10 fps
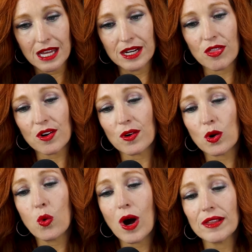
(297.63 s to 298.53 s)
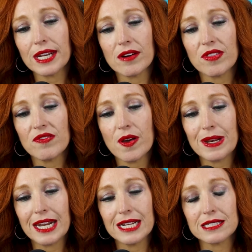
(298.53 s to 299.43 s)
Another quality of the
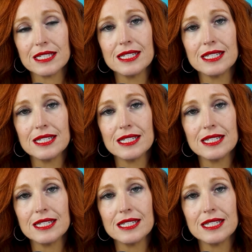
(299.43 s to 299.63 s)
feminine is